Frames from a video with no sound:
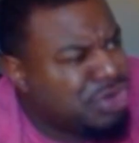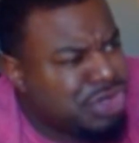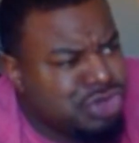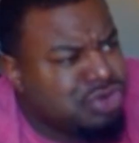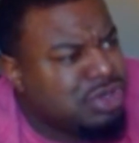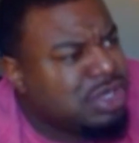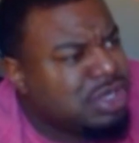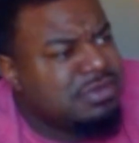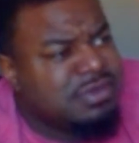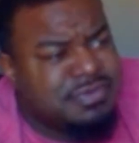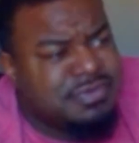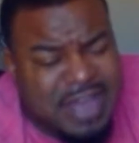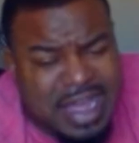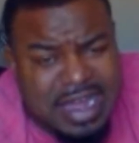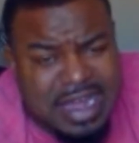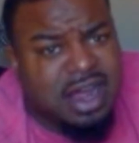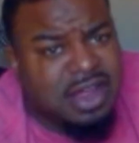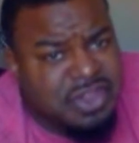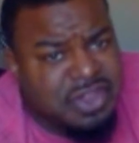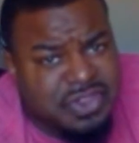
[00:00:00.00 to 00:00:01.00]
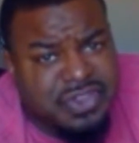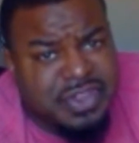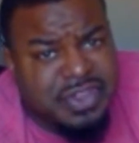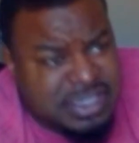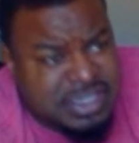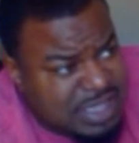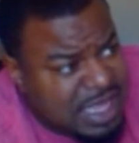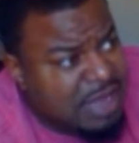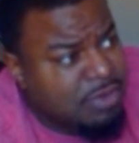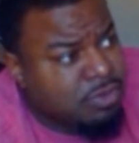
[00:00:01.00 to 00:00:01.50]
You can find other
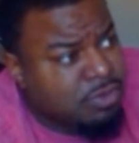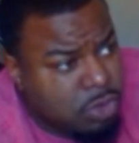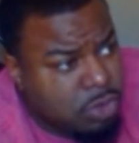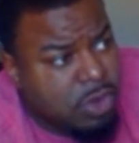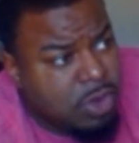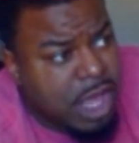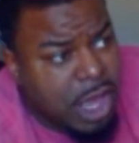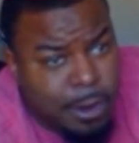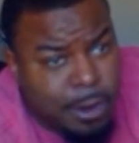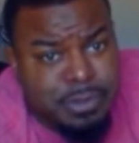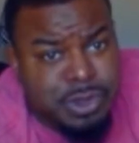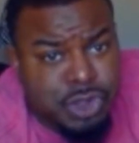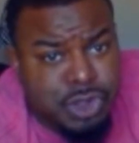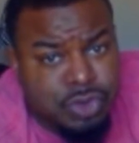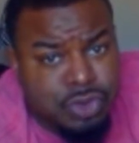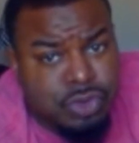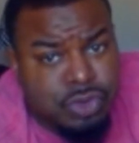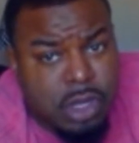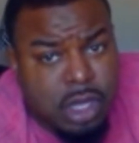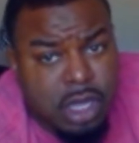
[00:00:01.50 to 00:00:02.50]
things that will help you